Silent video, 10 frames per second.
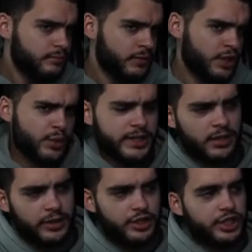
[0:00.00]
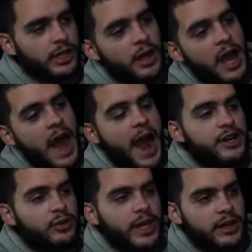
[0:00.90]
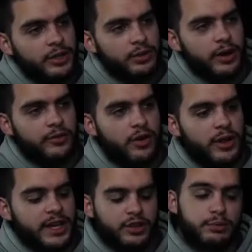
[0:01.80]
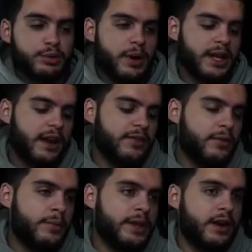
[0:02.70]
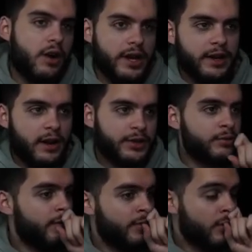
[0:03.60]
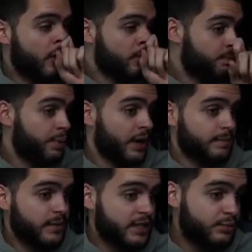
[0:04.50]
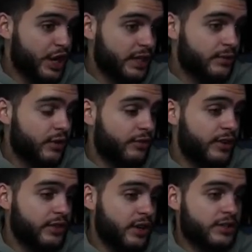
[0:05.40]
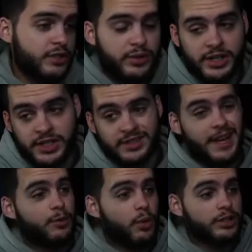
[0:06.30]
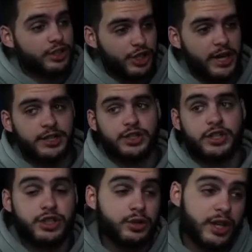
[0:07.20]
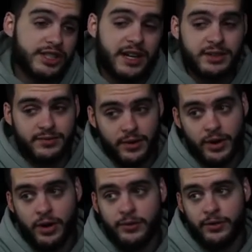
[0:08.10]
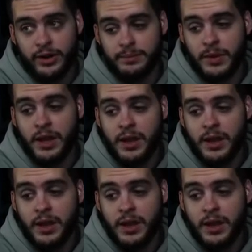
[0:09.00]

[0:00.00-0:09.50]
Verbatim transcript: This is where it gets a little interesting. I don't like Hunter Renfrow, like in terms of mutt. Like I've never been like, oh, I need a Hunter Renfrow card. But his objectives are fifty yards and two touchdowns. That was changed because two touchdowns is very hard for him.